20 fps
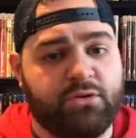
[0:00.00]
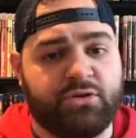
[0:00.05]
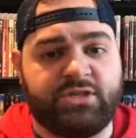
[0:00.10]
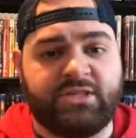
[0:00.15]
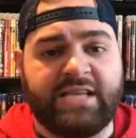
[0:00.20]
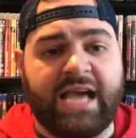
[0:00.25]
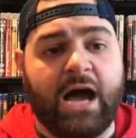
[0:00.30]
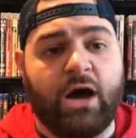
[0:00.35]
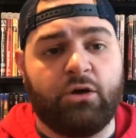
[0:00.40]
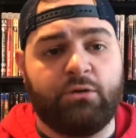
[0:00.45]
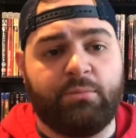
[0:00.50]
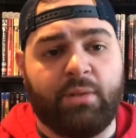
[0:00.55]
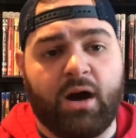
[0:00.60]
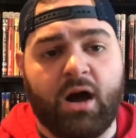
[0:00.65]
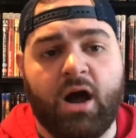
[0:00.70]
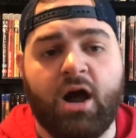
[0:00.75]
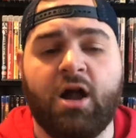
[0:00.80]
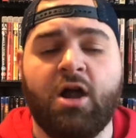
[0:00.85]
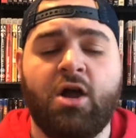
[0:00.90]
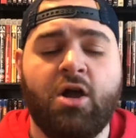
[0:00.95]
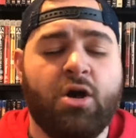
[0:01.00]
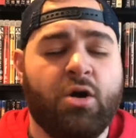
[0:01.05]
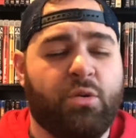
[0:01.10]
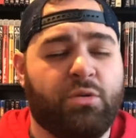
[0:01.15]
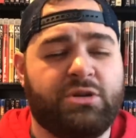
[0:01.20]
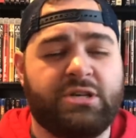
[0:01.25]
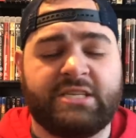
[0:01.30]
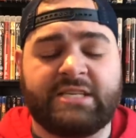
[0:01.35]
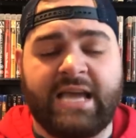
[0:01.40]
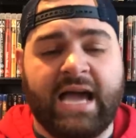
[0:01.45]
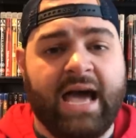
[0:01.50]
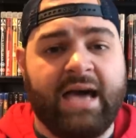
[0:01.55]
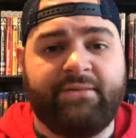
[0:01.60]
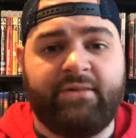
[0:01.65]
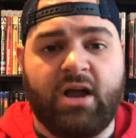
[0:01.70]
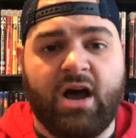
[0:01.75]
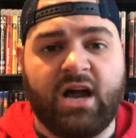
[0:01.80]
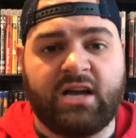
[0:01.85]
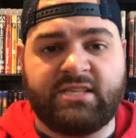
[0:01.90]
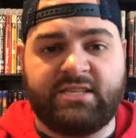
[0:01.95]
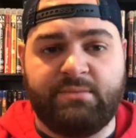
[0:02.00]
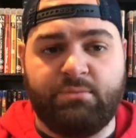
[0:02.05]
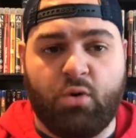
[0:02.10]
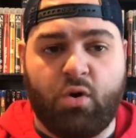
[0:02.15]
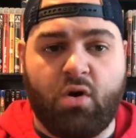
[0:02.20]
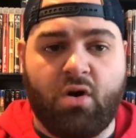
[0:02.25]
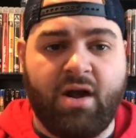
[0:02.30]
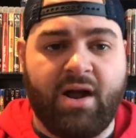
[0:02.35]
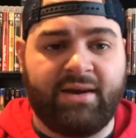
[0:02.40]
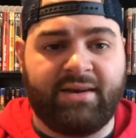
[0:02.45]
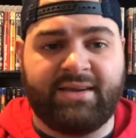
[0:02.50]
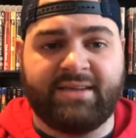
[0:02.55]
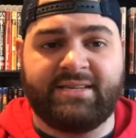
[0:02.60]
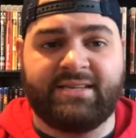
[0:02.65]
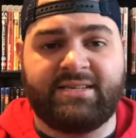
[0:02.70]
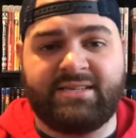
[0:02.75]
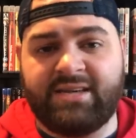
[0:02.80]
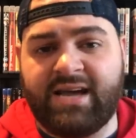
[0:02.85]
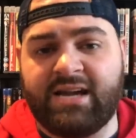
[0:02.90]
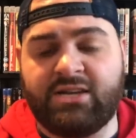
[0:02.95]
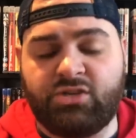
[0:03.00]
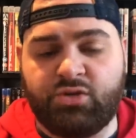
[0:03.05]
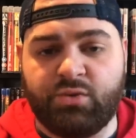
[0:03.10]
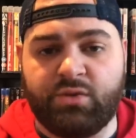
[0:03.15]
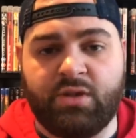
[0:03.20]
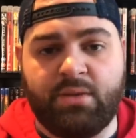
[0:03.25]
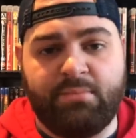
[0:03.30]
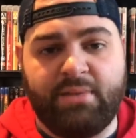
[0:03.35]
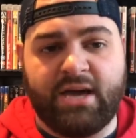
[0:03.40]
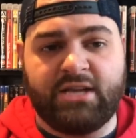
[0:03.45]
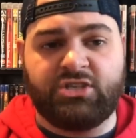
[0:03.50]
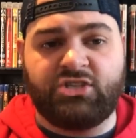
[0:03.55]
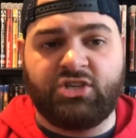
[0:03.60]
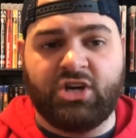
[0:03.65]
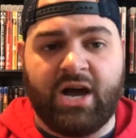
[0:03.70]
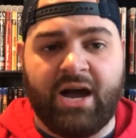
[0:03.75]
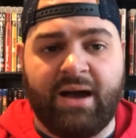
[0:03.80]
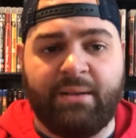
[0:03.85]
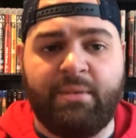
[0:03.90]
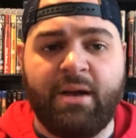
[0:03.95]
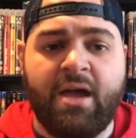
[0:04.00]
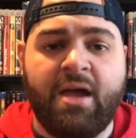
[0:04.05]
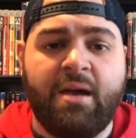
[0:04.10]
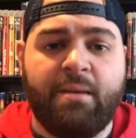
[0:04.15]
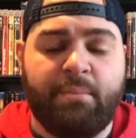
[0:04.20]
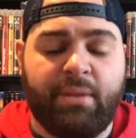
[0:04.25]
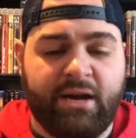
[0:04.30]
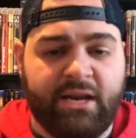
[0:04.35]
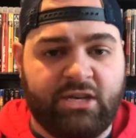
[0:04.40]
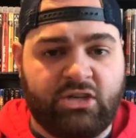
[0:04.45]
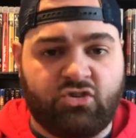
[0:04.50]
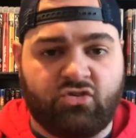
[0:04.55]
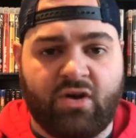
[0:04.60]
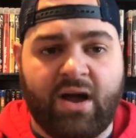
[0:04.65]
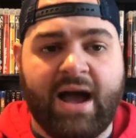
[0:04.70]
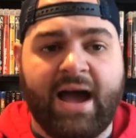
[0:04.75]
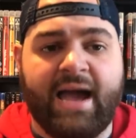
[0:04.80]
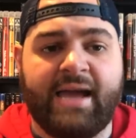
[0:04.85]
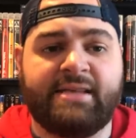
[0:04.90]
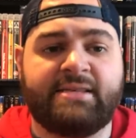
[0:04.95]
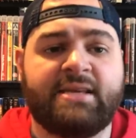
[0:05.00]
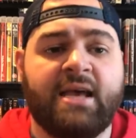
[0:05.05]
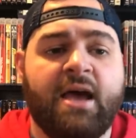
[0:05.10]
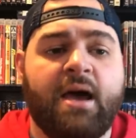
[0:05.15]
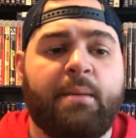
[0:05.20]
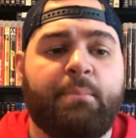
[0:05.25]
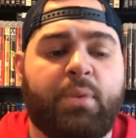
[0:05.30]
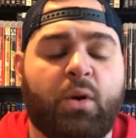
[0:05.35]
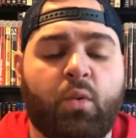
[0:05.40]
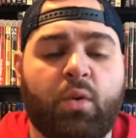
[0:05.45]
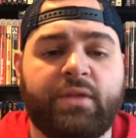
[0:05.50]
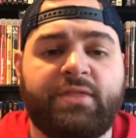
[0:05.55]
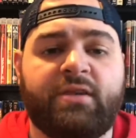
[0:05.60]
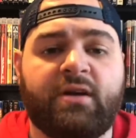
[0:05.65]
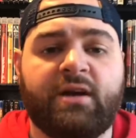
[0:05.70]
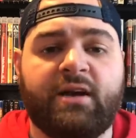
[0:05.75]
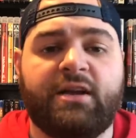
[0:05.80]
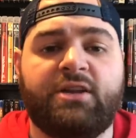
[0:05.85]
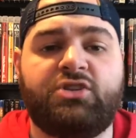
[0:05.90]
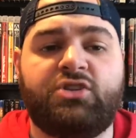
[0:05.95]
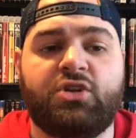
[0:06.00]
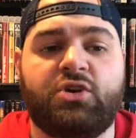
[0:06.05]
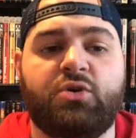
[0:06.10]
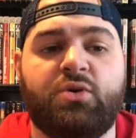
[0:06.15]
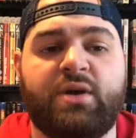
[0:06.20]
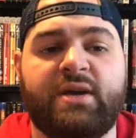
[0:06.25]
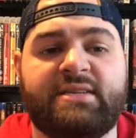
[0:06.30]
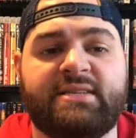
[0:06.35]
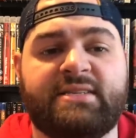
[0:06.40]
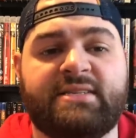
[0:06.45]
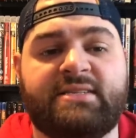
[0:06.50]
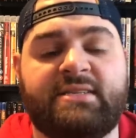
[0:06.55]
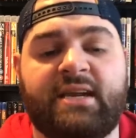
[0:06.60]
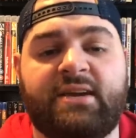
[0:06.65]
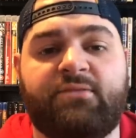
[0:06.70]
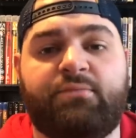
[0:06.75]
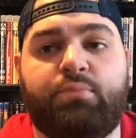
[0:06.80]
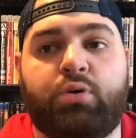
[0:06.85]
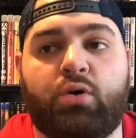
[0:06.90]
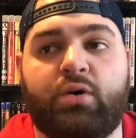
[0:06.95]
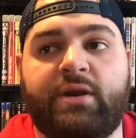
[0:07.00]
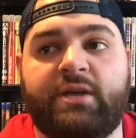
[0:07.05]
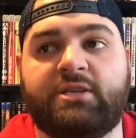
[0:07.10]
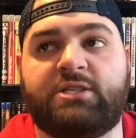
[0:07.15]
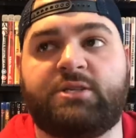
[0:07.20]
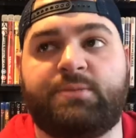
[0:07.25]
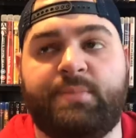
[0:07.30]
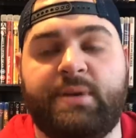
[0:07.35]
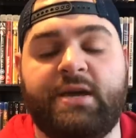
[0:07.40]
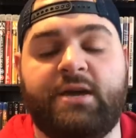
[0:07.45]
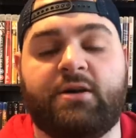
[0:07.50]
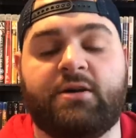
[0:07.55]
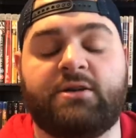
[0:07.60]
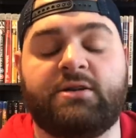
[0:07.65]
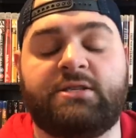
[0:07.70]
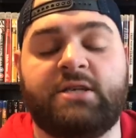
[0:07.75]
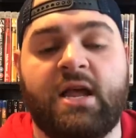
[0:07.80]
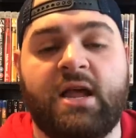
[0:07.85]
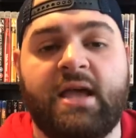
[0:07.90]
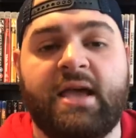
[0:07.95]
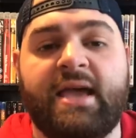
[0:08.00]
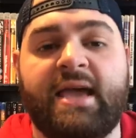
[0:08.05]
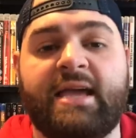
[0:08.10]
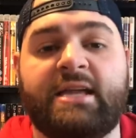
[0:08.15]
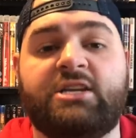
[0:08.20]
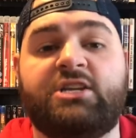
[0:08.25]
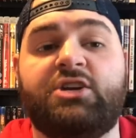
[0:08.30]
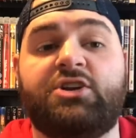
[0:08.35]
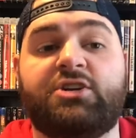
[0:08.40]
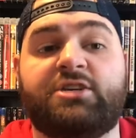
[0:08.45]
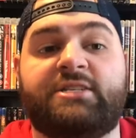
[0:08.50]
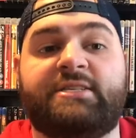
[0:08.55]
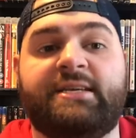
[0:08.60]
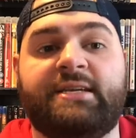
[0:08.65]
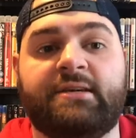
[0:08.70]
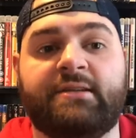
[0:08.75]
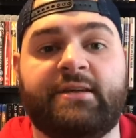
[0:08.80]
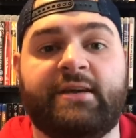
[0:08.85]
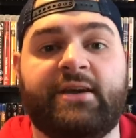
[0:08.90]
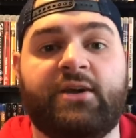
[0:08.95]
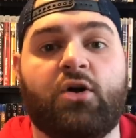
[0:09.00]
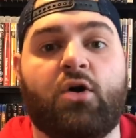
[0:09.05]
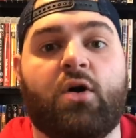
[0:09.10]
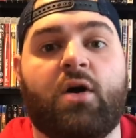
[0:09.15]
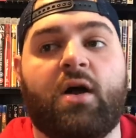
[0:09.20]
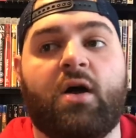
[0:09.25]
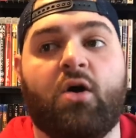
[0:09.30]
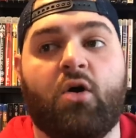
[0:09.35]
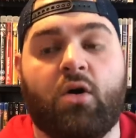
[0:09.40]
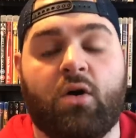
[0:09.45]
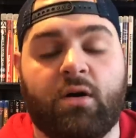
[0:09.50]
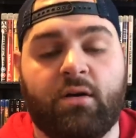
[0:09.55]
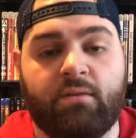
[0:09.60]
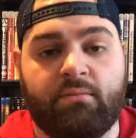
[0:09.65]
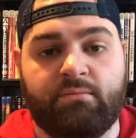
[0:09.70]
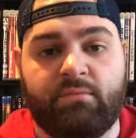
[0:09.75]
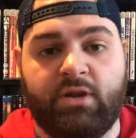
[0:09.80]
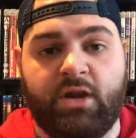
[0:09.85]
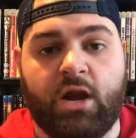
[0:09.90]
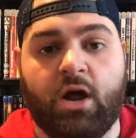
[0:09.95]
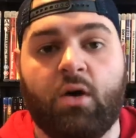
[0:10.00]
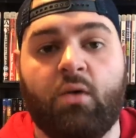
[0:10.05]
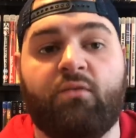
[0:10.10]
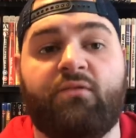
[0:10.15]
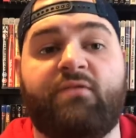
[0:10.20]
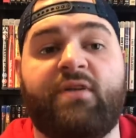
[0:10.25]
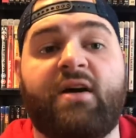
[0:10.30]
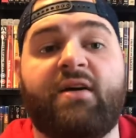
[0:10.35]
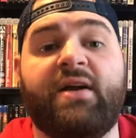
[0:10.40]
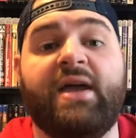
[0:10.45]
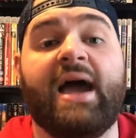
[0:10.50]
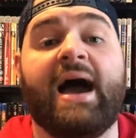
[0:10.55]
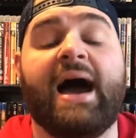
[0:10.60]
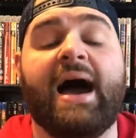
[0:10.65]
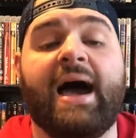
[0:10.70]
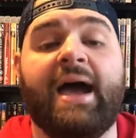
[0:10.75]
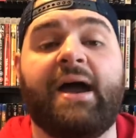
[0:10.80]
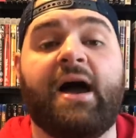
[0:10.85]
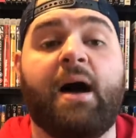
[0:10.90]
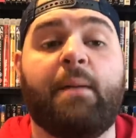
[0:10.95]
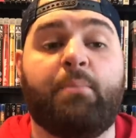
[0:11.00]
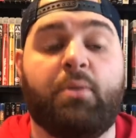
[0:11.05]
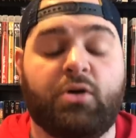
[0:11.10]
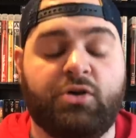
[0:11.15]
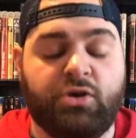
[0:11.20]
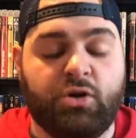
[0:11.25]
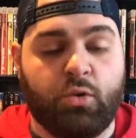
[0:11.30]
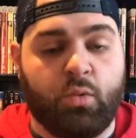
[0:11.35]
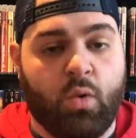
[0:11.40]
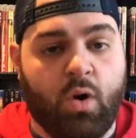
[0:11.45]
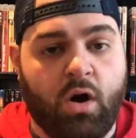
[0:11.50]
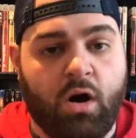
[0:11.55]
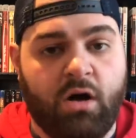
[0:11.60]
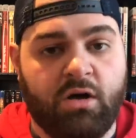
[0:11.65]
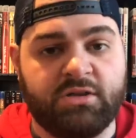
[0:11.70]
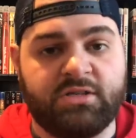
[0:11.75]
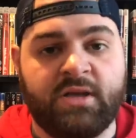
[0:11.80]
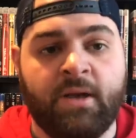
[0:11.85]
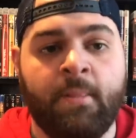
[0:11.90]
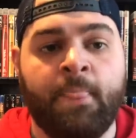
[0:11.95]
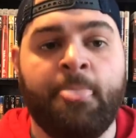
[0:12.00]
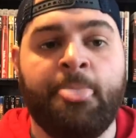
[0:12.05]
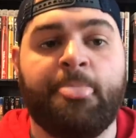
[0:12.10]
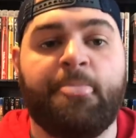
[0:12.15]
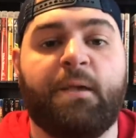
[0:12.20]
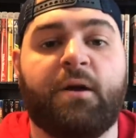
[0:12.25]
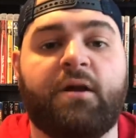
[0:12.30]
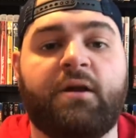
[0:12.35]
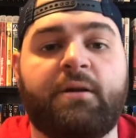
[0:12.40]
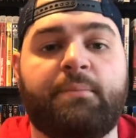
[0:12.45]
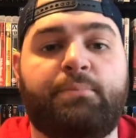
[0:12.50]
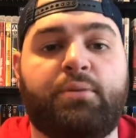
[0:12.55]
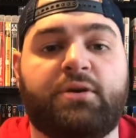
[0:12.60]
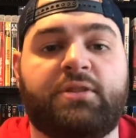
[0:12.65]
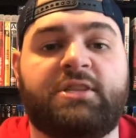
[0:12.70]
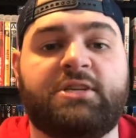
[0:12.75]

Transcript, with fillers: sound bar, which is kind of an oxymoron because it's not doing the best job, but it tries. But what they're gonna do is instead of putting speakers into your ceiling or, or you know, very high up on your walls, they're gonna put the